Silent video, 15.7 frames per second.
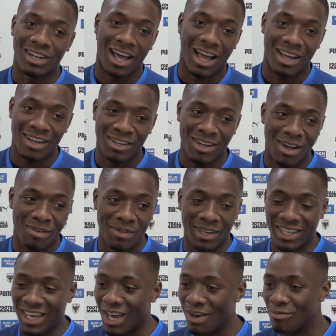Like I
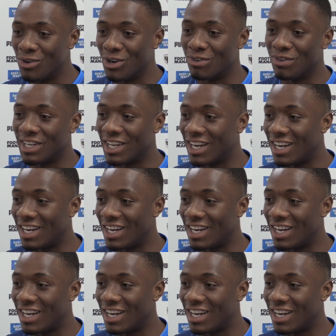became more of an